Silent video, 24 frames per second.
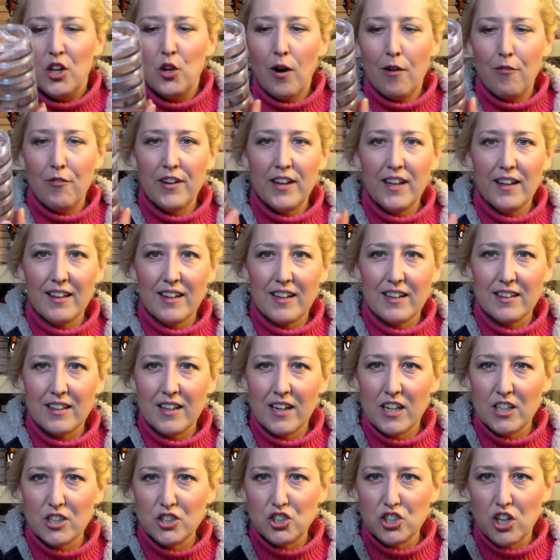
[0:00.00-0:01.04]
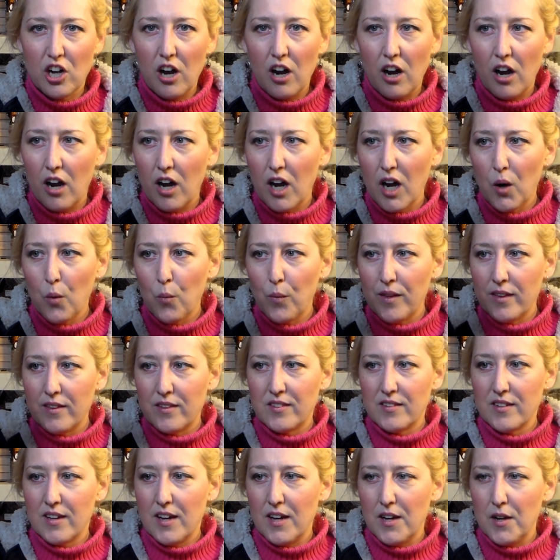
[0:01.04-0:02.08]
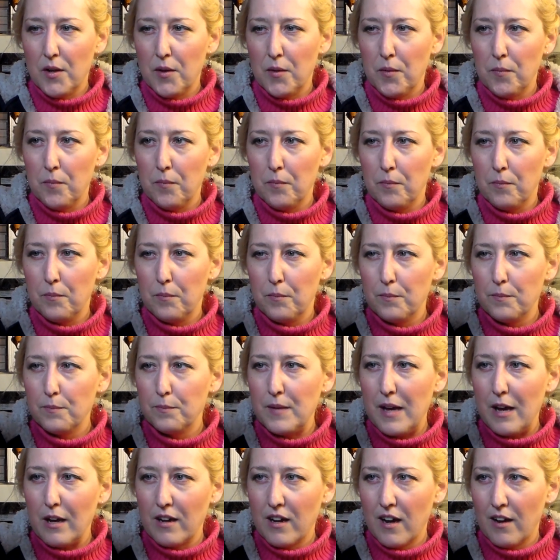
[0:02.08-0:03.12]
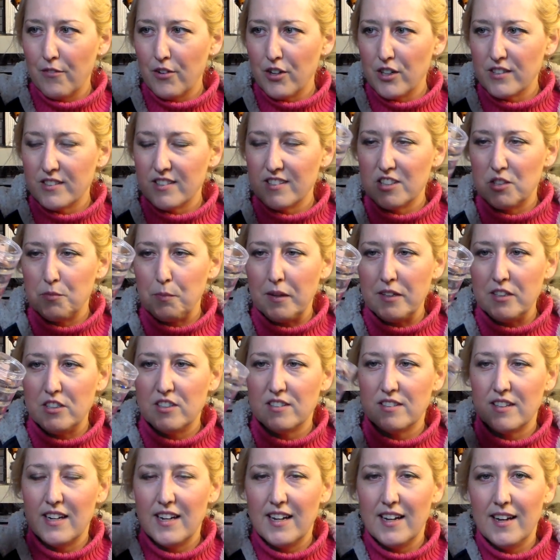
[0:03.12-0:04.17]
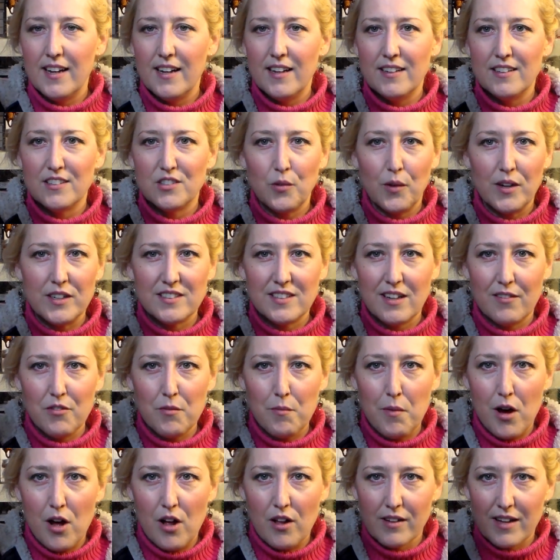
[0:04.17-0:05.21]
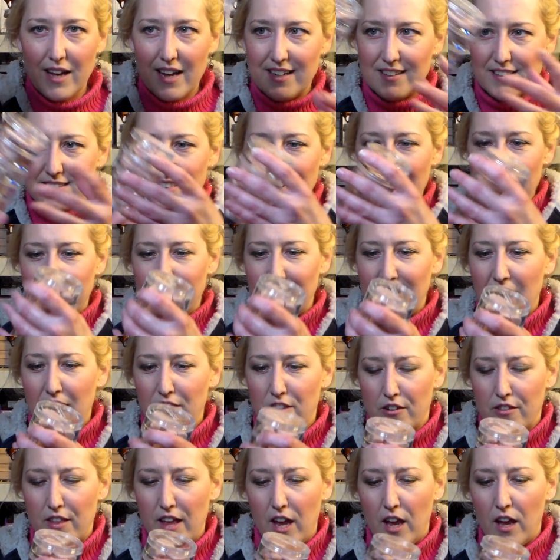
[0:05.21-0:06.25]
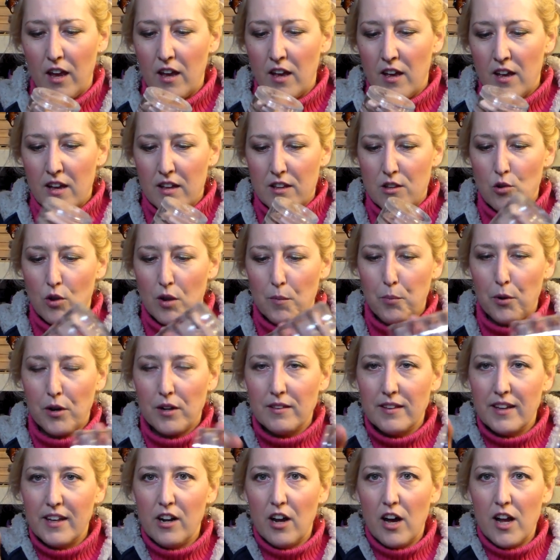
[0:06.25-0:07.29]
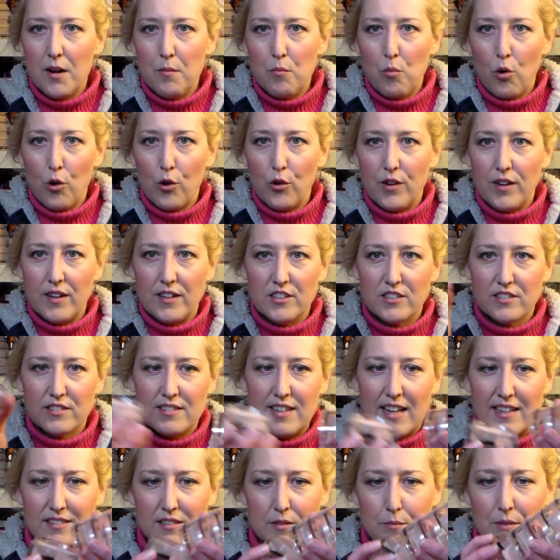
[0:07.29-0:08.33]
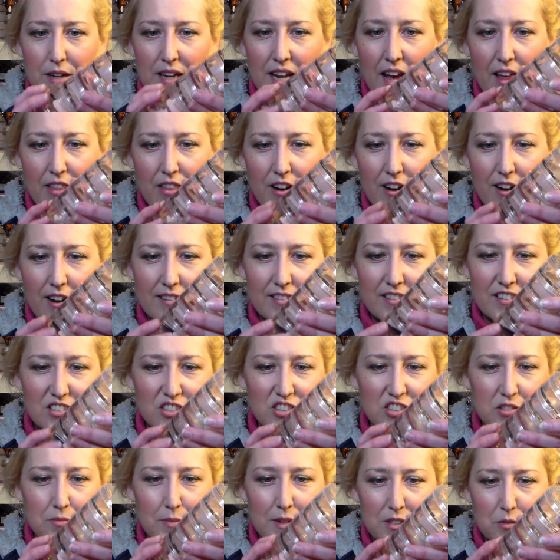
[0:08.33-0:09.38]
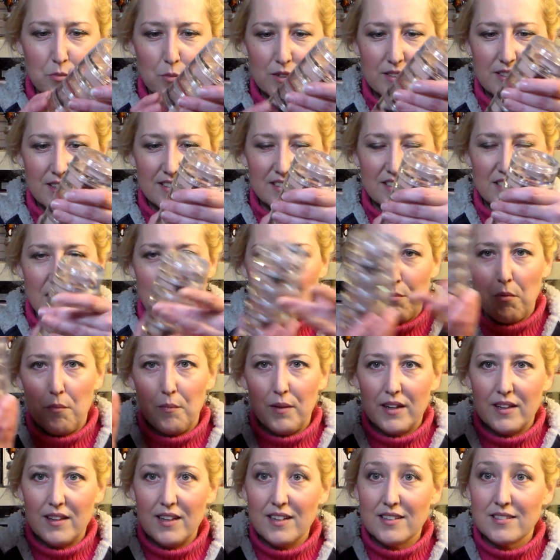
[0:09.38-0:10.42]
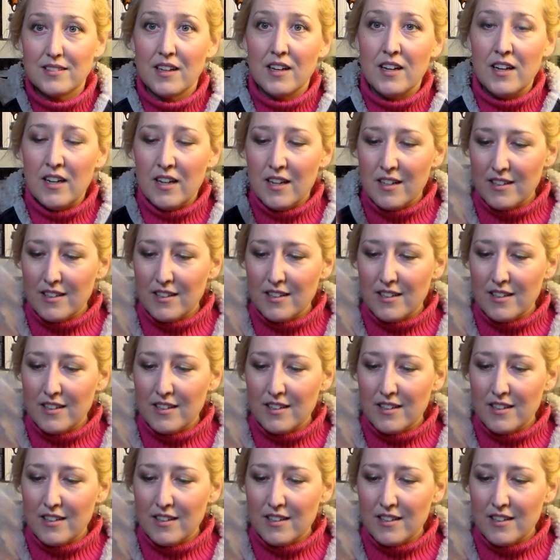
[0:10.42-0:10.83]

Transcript: you often get like a little jar with some covers and sponges in it. And so I just have them all kind of stacked together. They, you could put a lid on them or you can just nest them together. And this just makes more sense to keep them like this.